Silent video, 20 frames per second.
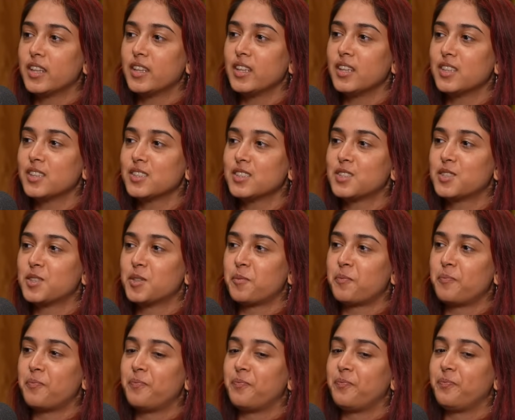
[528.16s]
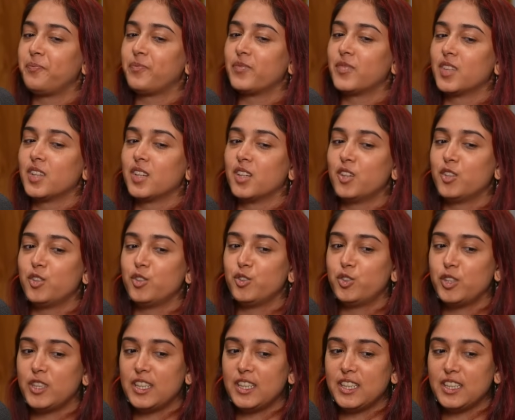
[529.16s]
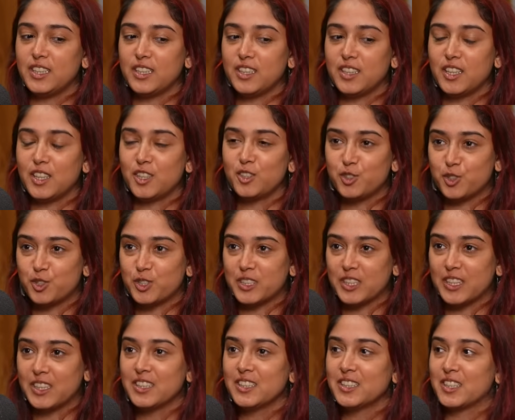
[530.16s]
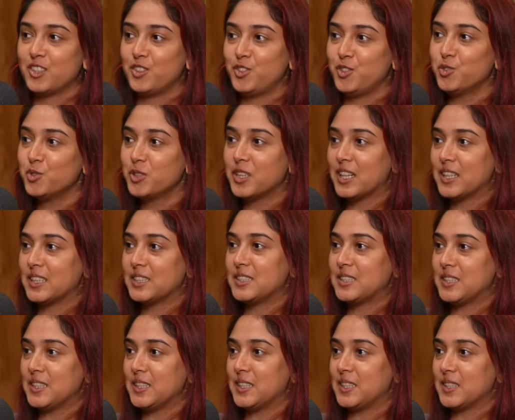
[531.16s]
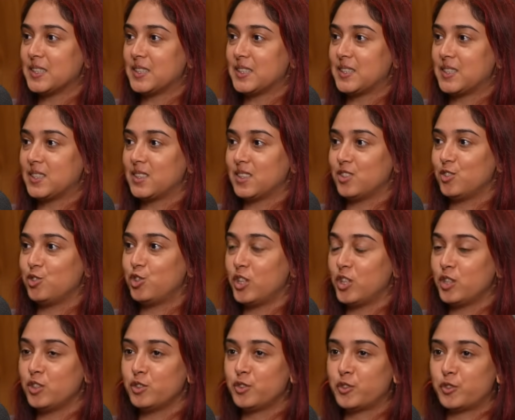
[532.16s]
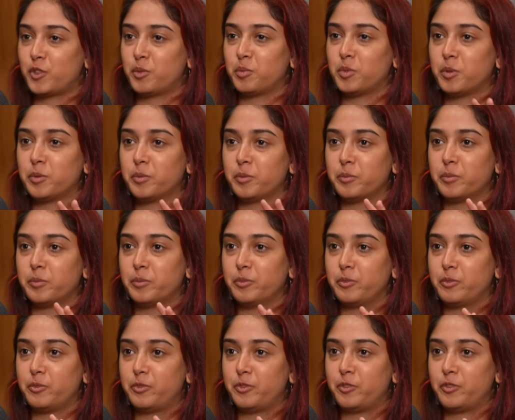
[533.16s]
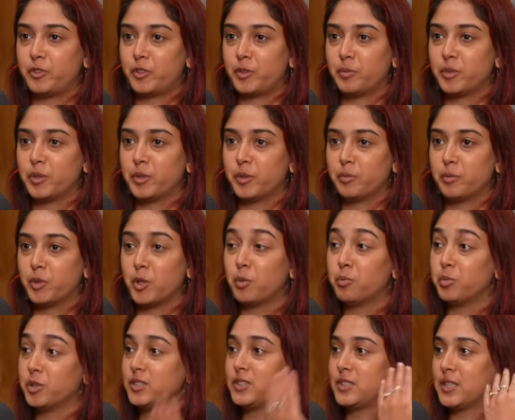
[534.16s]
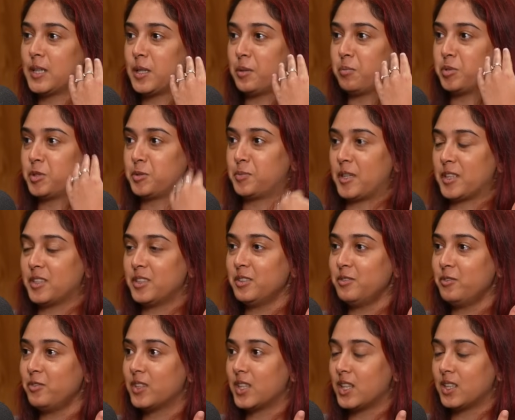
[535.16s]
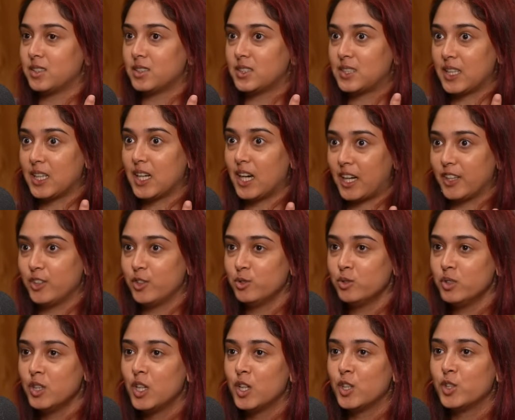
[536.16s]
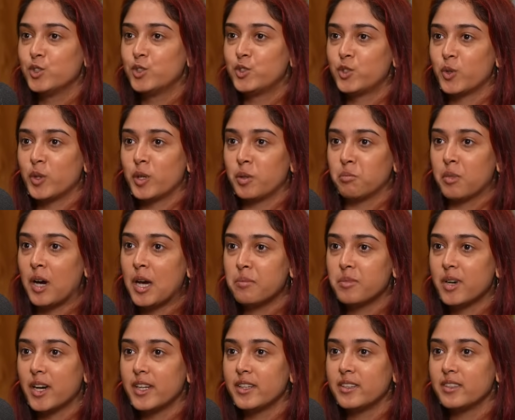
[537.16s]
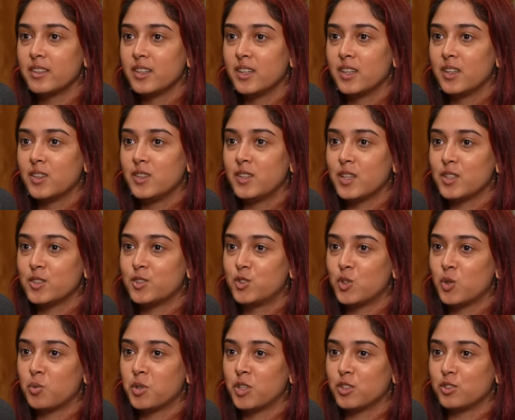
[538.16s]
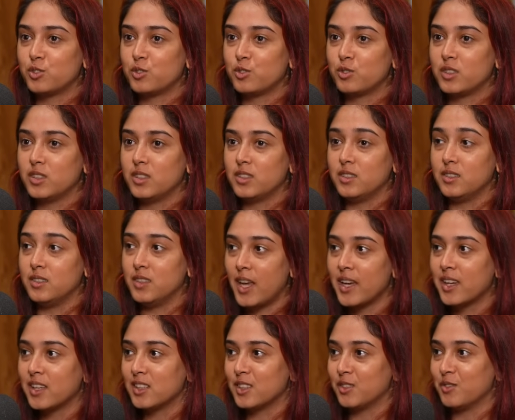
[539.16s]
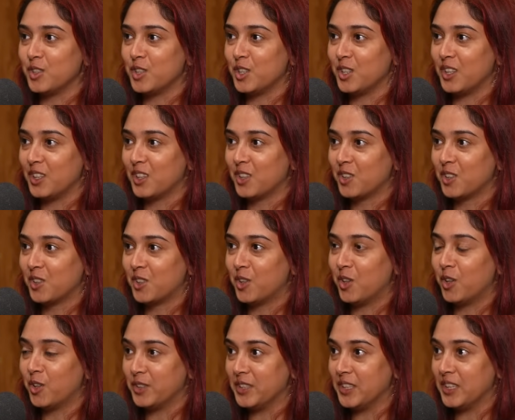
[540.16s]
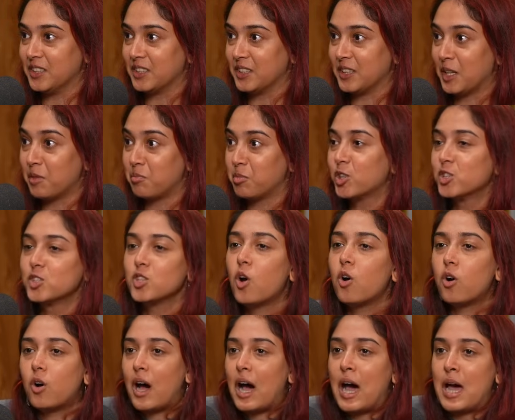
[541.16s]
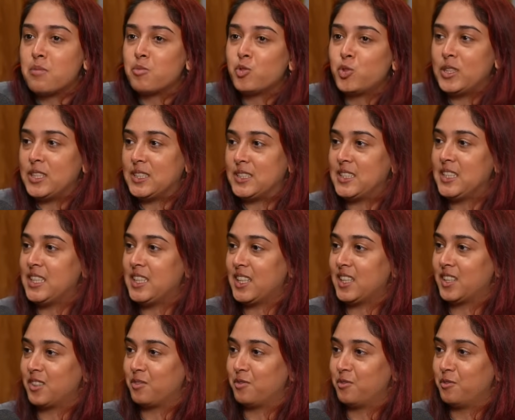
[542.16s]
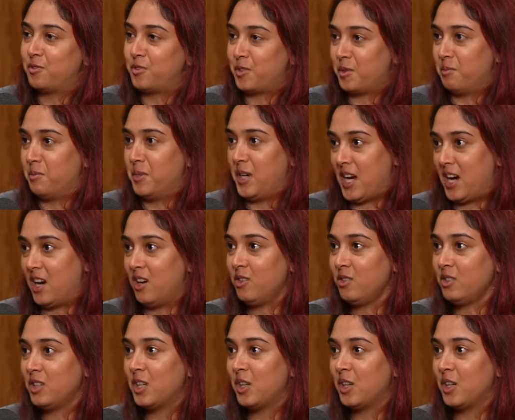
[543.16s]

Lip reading: I think it's really interesting that you guys see this change from a more bird's eye perspective than, say, I do. So in my mind, there's so much negativity on internet because I'm only seeing it from now.